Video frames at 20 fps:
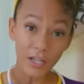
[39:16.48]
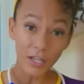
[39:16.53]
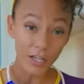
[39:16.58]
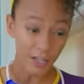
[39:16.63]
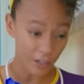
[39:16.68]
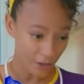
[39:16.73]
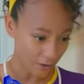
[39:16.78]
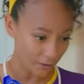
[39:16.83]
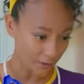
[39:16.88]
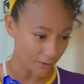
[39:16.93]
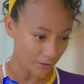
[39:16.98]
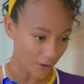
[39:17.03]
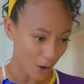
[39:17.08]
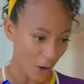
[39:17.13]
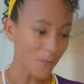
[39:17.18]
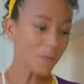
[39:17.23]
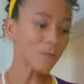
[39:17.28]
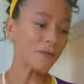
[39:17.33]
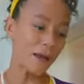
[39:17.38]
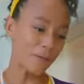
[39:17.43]
You're,
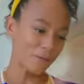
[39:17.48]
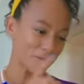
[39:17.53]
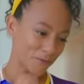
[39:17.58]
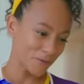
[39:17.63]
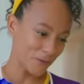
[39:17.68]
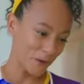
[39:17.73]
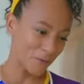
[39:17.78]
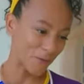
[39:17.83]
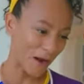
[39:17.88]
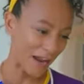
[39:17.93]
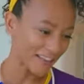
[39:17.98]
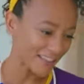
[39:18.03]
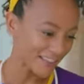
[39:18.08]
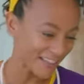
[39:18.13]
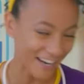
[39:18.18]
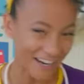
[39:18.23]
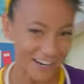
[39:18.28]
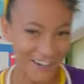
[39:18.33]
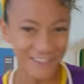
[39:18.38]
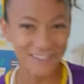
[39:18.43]
oh, yep, you're right
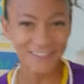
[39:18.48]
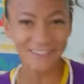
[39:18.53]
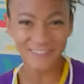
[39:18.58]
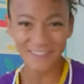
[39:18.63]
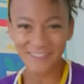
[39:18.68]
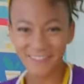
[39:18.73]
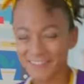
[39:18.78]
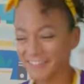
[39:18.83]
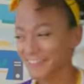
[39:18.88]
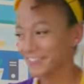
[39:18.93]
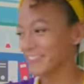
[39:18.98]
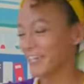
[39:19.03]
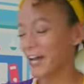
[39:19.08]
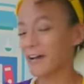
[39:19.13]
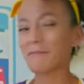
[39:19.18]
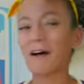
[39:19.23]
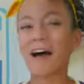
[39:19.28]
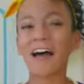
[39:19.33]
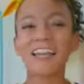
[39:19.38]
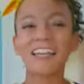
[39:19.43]
there.
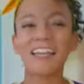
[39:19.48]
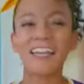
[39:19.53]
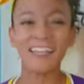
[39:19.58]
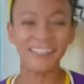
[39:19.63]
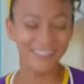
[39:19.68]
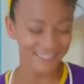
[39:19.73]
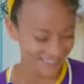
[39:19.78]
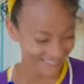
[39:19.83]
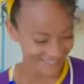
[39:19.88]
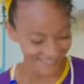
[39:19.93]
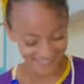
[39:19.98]
Come on in.